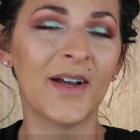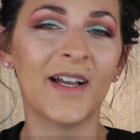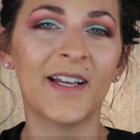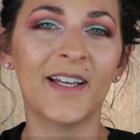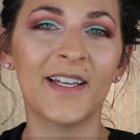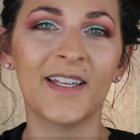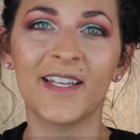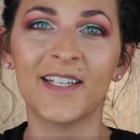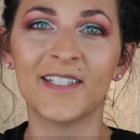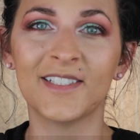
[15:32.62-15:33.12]

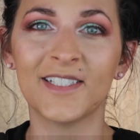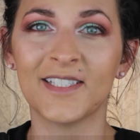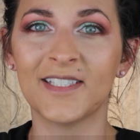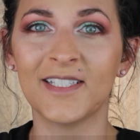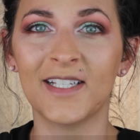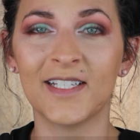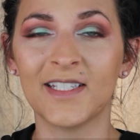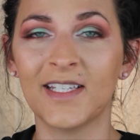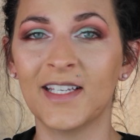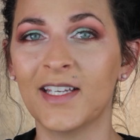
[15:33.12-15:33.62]
But
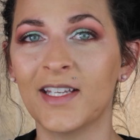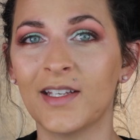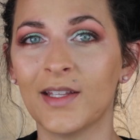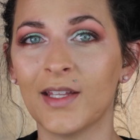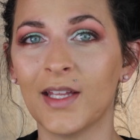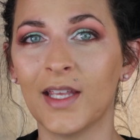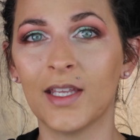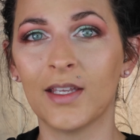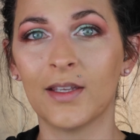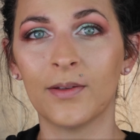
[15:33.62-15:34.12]
it just
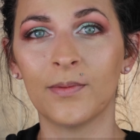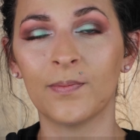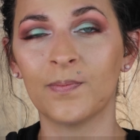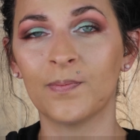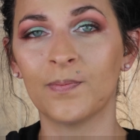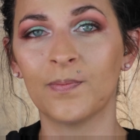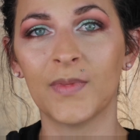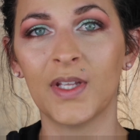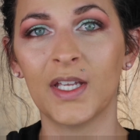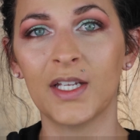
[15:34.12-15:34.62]
doesn't,
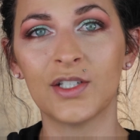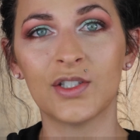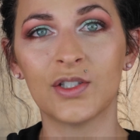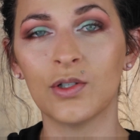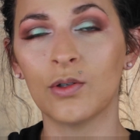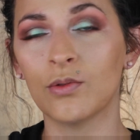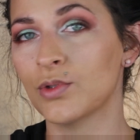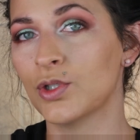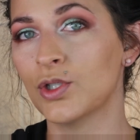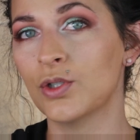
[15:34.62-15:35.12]
like,
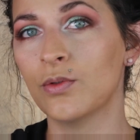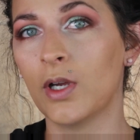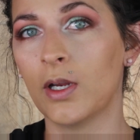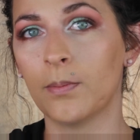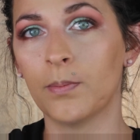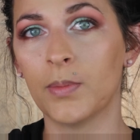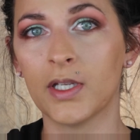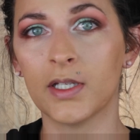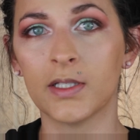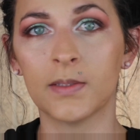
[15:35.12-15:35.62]
I just don't
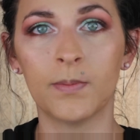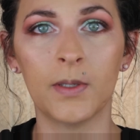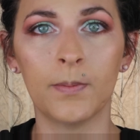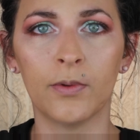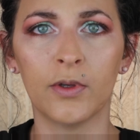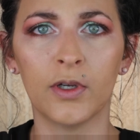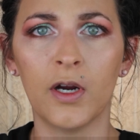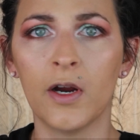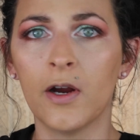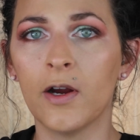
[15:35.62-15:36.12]
do it
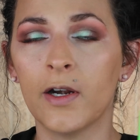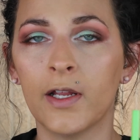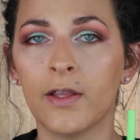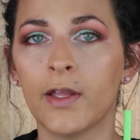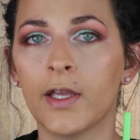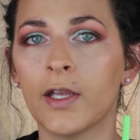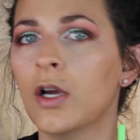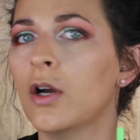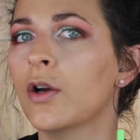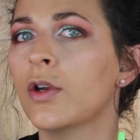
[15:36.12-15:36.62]
because people are
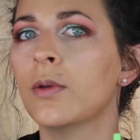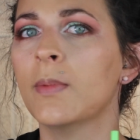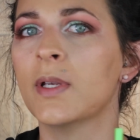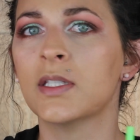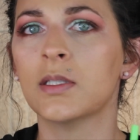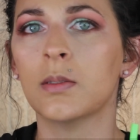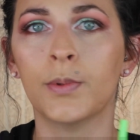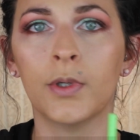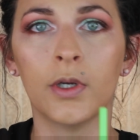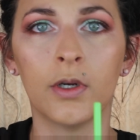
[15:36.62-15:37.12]
already like, oh,
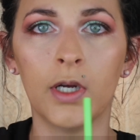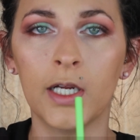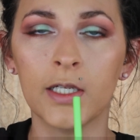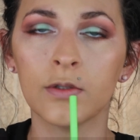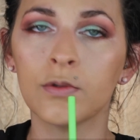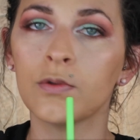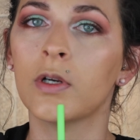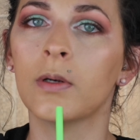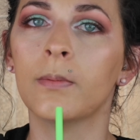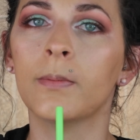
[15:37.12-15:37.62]
you messed up
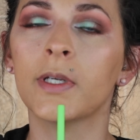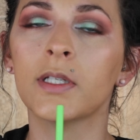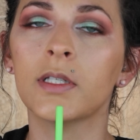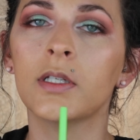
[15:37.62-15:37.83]
your contour.